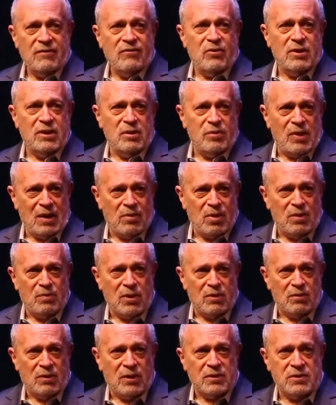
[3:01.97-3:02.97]
for the baby
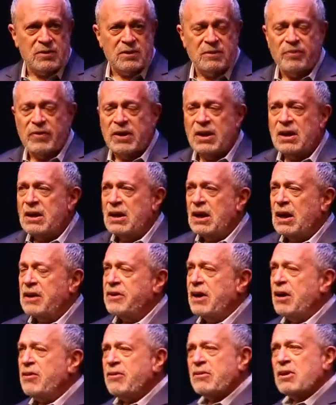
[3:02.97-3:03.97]
boomers.
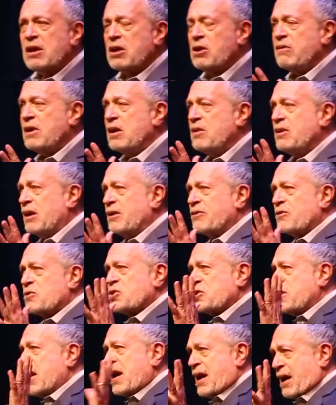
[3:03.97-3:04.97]
The other thing you need to
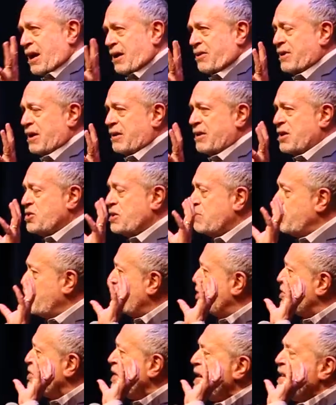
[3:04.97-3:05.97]
understand, and this
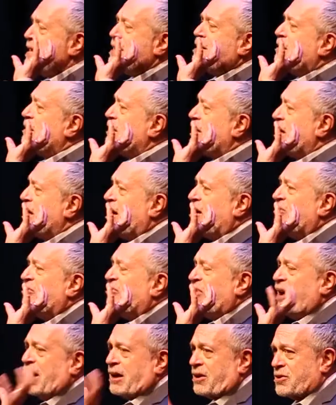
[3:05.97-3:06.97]
particularly
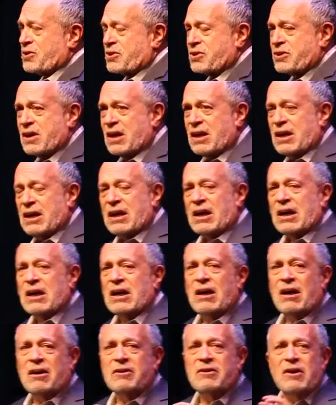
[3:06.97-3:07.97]
affects
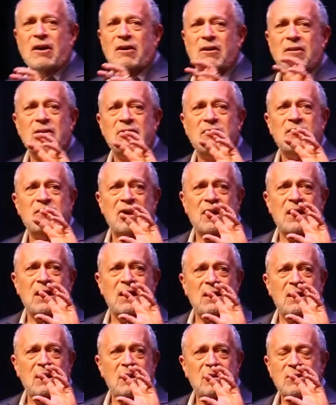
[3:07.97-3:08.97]
adult
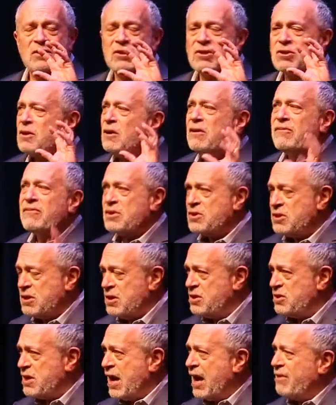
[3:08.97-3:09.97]
day
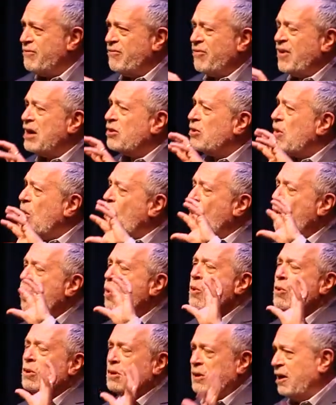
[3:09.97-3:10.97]
services, and in fact,
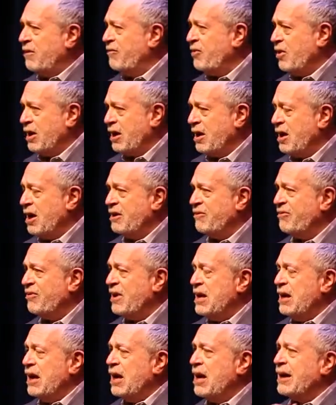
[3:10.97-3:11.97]
all of our kind of
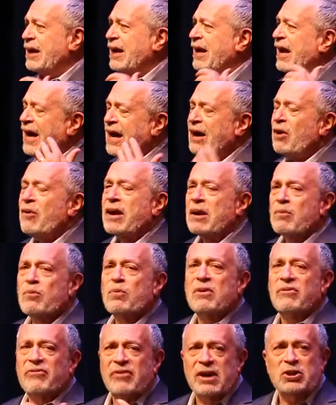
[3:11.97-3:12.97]
caring
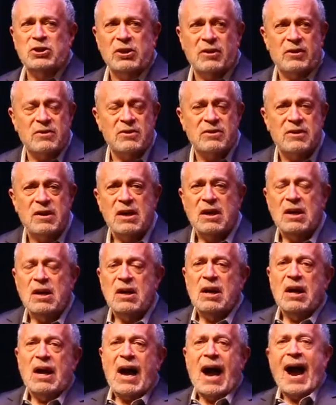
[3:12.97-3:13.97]
professions,
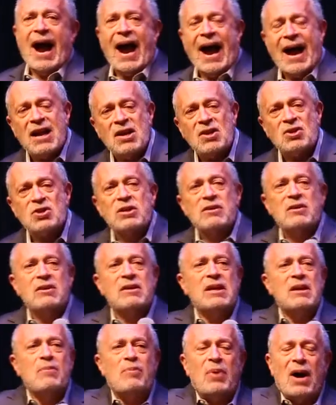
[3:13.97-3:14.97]
as
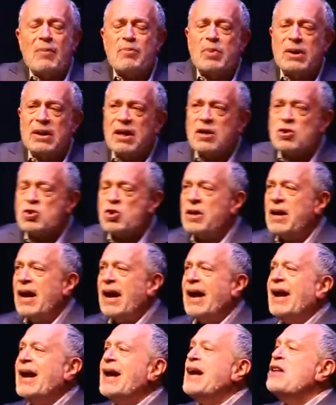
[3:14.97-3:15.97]
the population
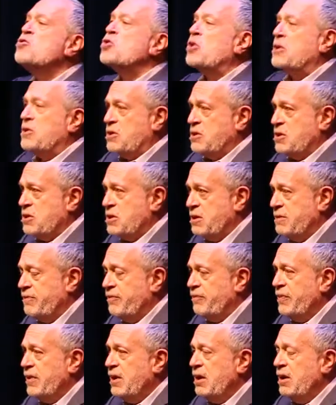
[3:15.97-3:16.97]
ages,
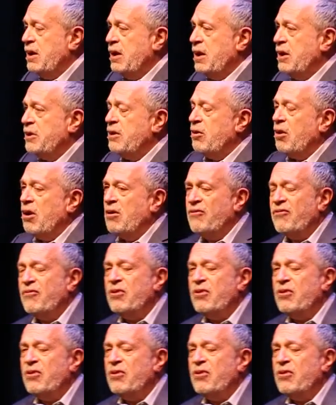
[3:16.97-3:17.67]
there are